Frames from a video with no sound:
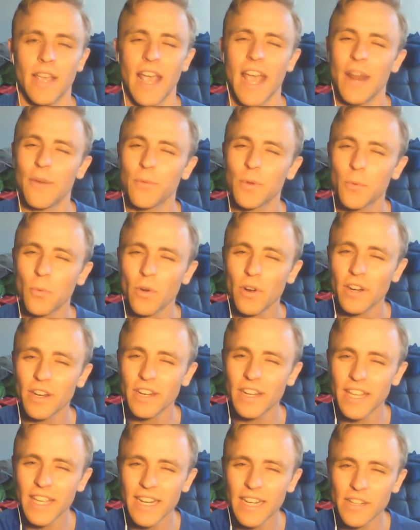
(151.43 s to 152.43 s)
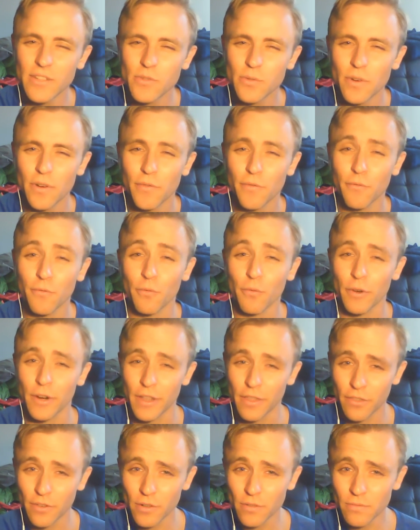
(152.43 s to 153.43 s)
And we wanted to get into a
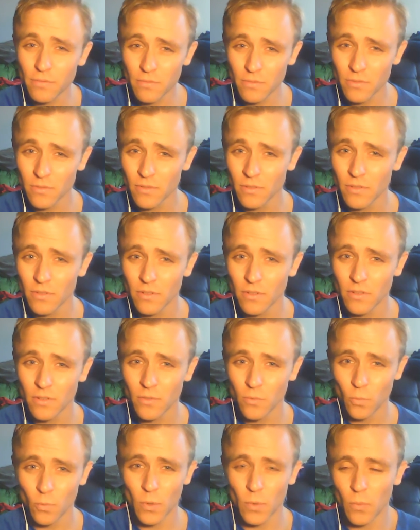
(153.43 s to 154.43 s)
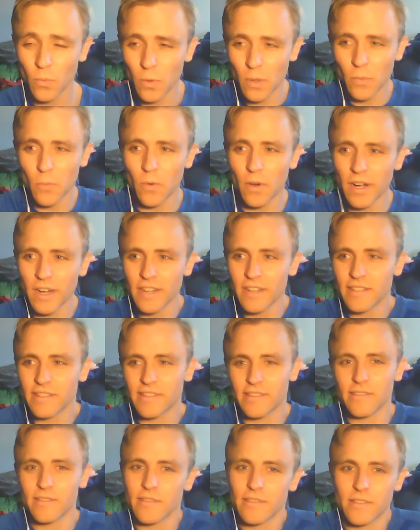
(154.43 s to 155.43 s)
free throw. We wanted to
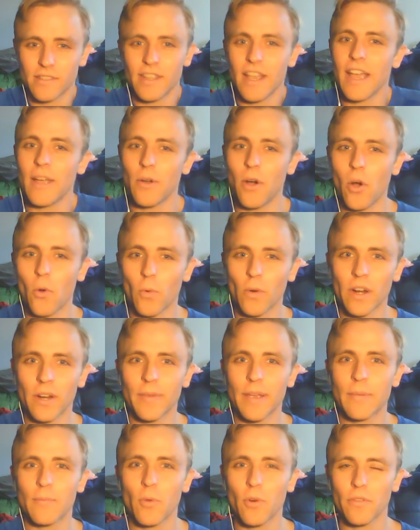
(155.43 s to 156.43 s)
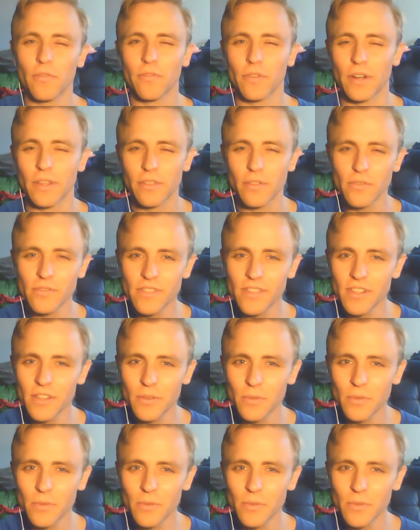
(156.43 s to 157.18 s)
say, oh, we're going to make more free throws.